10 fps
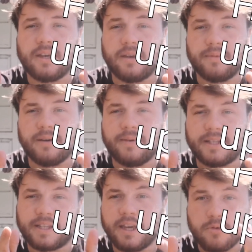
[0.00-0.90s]
Hit me up,
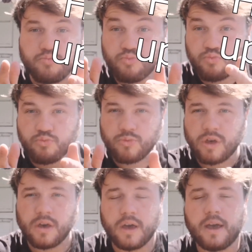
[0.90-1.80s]
SCA.
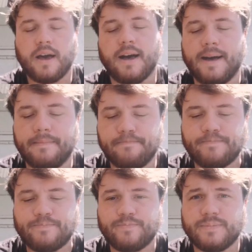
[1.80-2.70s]

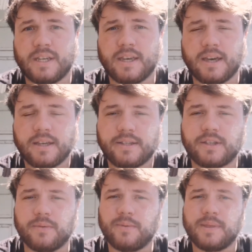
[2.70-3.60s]
But yeah,
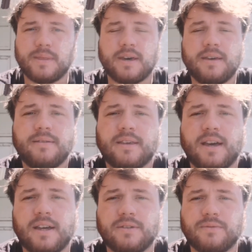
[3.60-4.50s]
so we went there
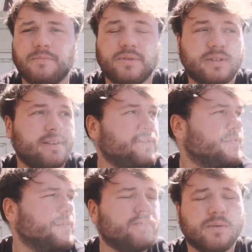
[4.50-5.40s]
and we booked everything.